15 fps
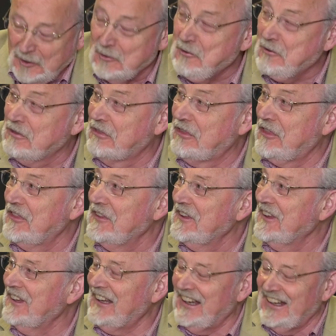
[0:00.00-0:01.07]
known, like
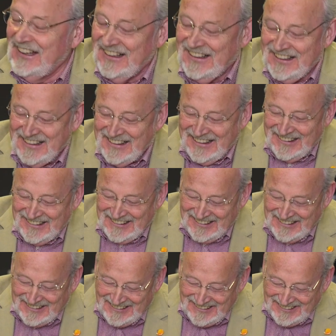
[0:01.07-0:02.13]
Thomas
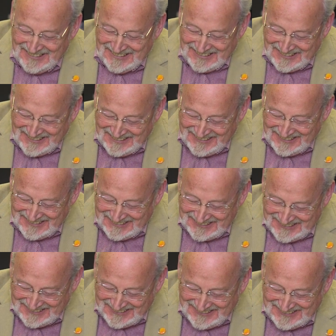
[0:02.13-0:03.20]
Chatterton, a great
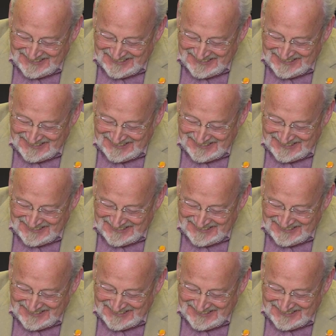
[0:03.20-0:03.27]
hero of